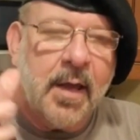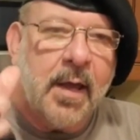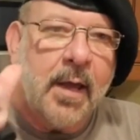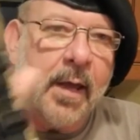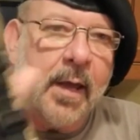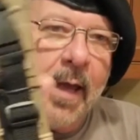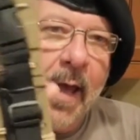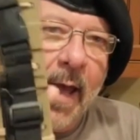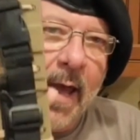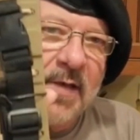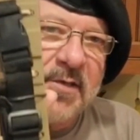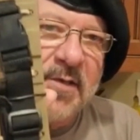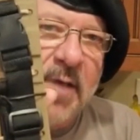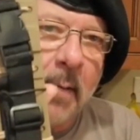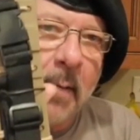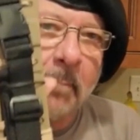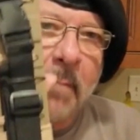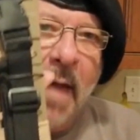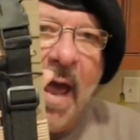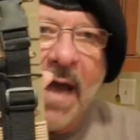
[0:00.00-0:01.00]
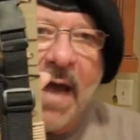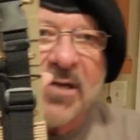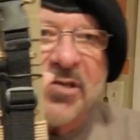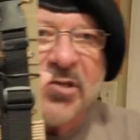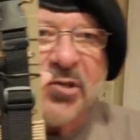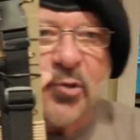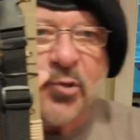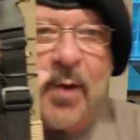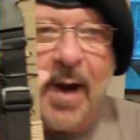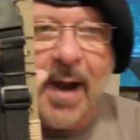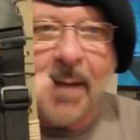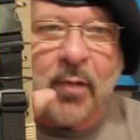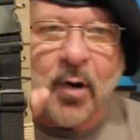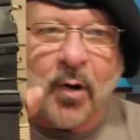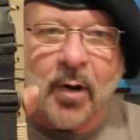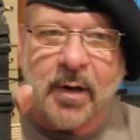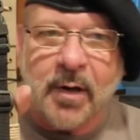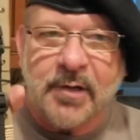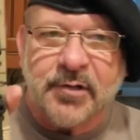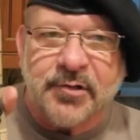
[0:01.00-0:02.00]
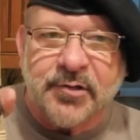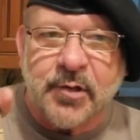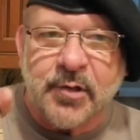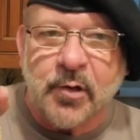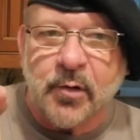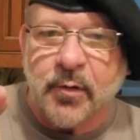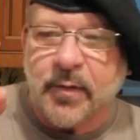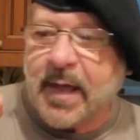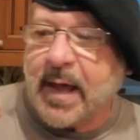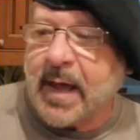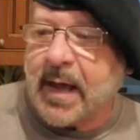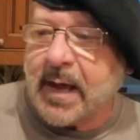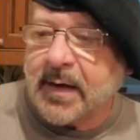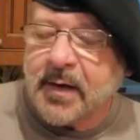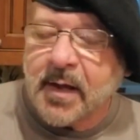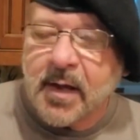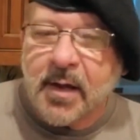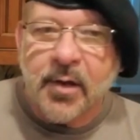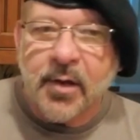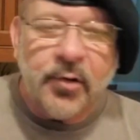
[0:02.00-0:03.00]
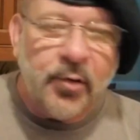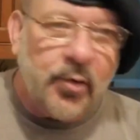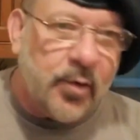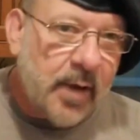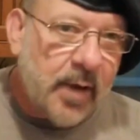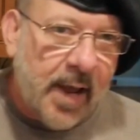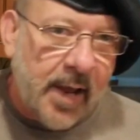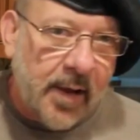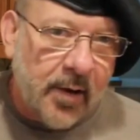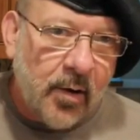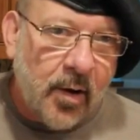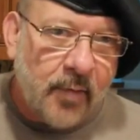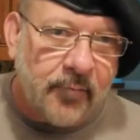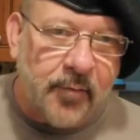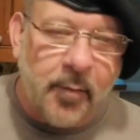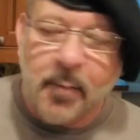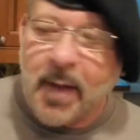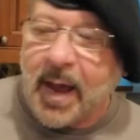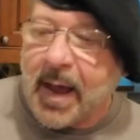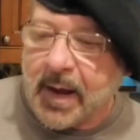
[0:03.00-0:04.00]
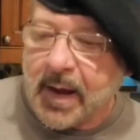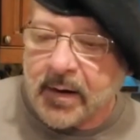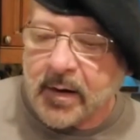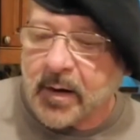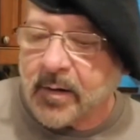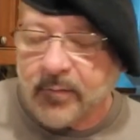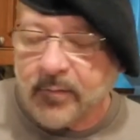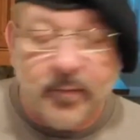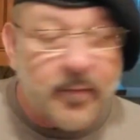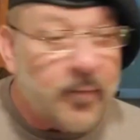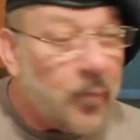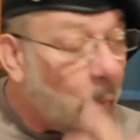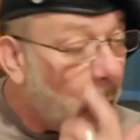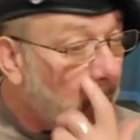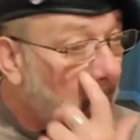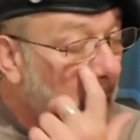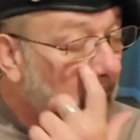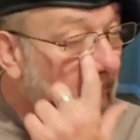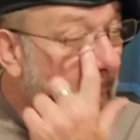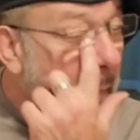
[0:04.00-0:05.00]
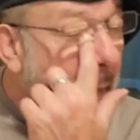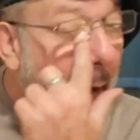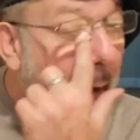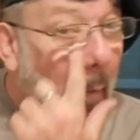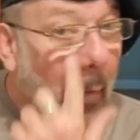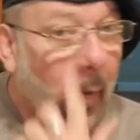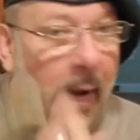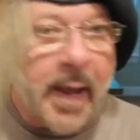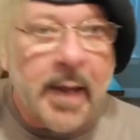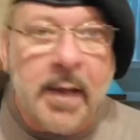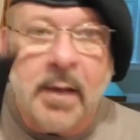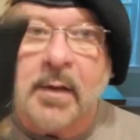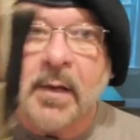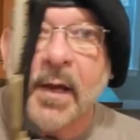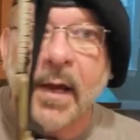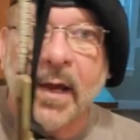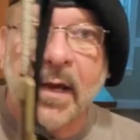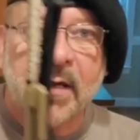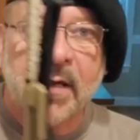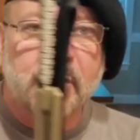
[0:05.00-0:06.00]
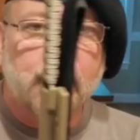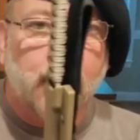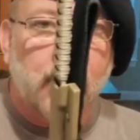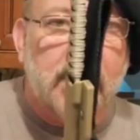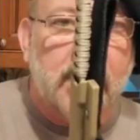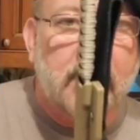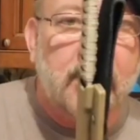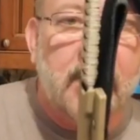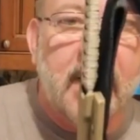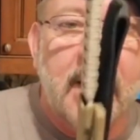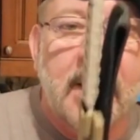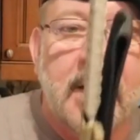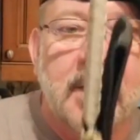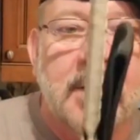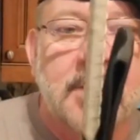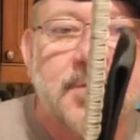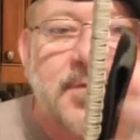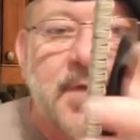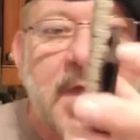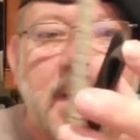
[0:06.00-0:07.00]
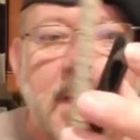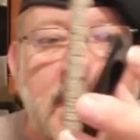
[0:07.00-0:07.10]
It has a back strap on it so that you can hang it off your back and everything you want to go that way, as well as a